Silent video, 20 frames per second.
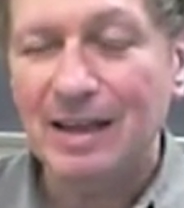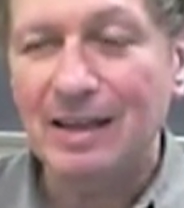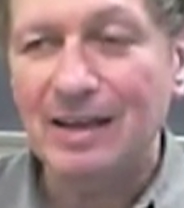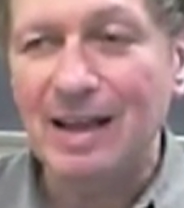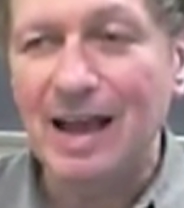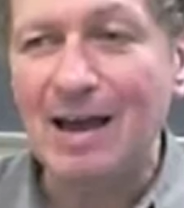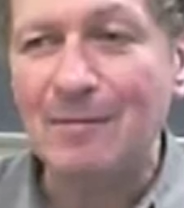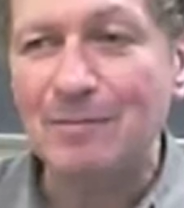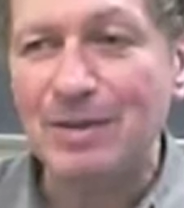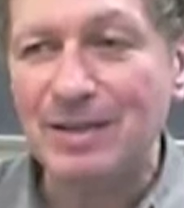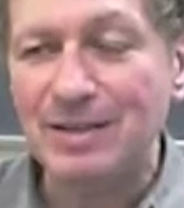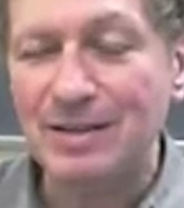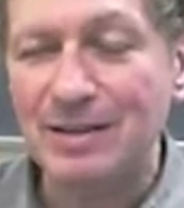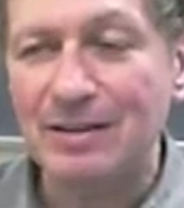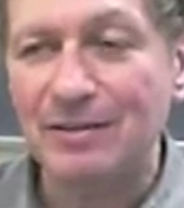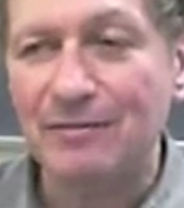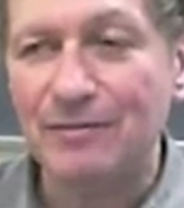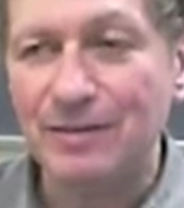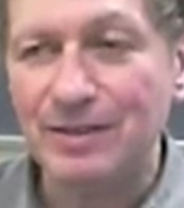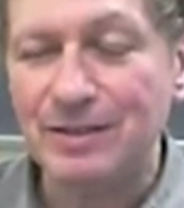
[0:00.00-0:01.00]
it happens
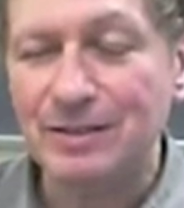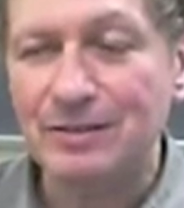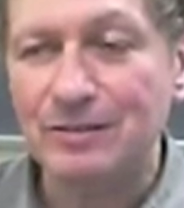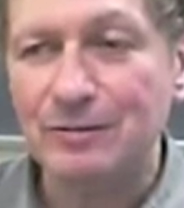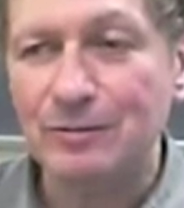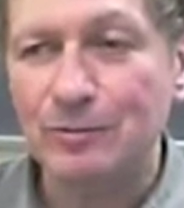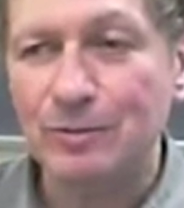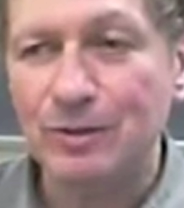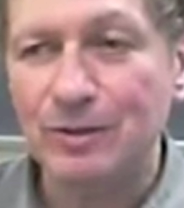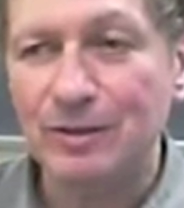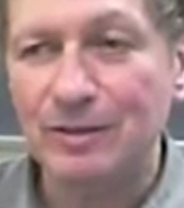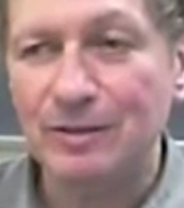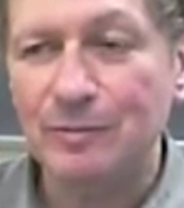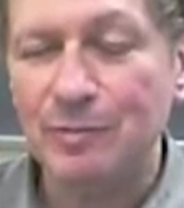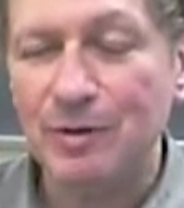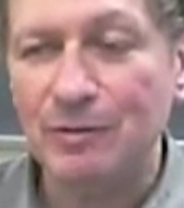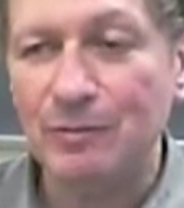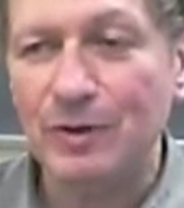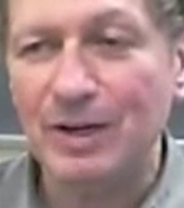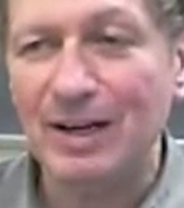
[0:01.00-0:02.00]
in the physical world,
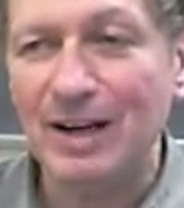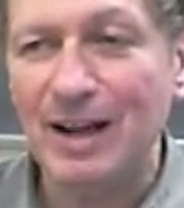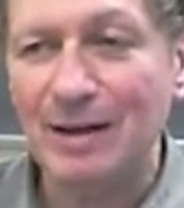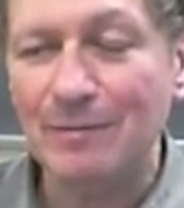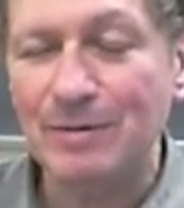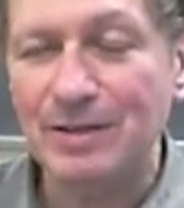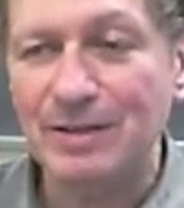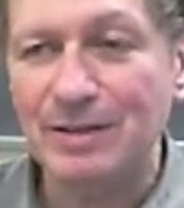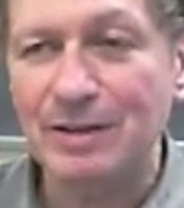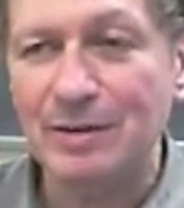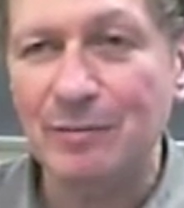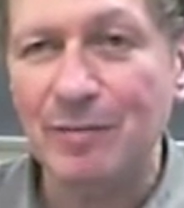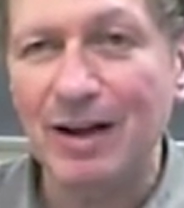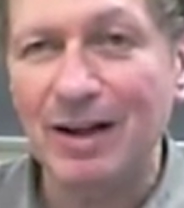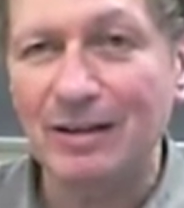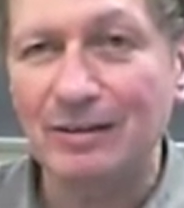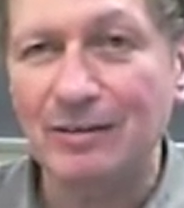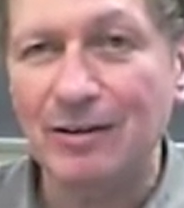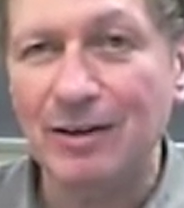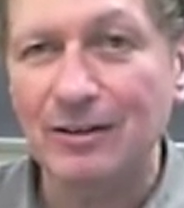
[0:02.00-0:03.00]
but when it happens in the
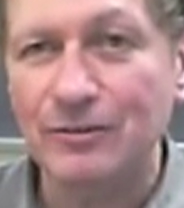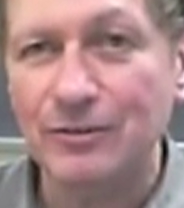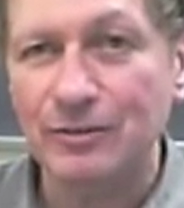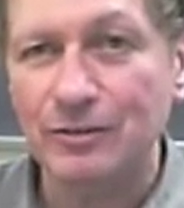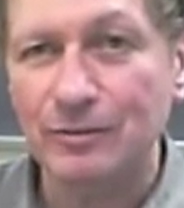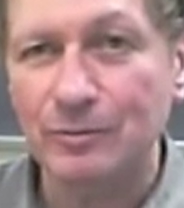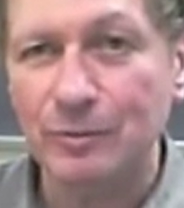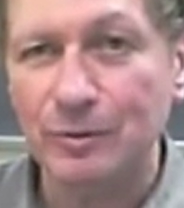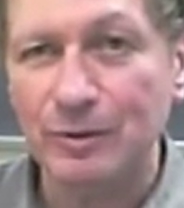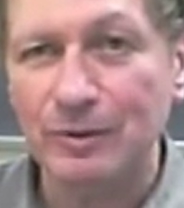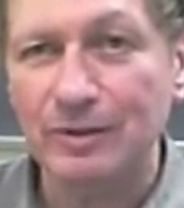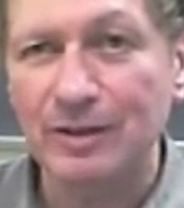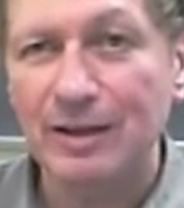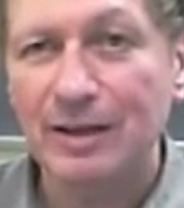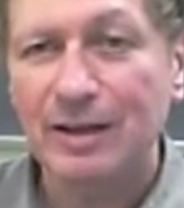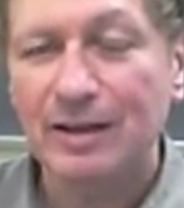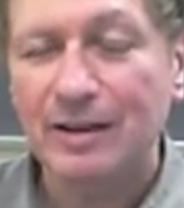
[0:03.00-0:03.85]
biological world,